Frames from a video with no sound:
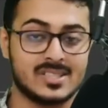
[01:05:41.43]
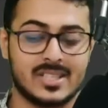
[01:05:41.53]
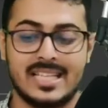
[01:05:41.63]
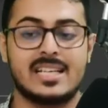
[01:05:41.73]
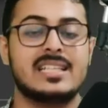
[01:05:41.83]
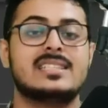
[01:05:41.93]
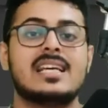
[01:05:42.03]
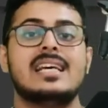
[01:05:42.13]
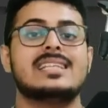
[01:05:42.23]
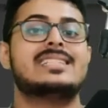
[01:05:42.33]
Okay, that is
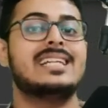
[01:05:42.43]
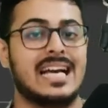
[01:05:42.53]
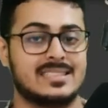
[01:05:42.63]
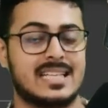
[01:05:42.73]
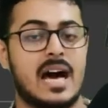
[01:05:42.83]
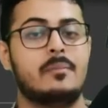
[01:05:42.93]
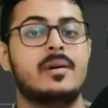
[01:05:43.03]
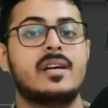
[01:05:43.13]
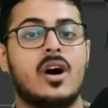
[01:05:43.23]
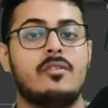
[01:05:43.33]
syntax. Grammar
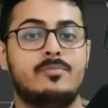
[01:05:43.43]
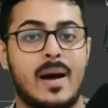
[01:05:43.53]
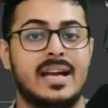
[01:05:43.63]
of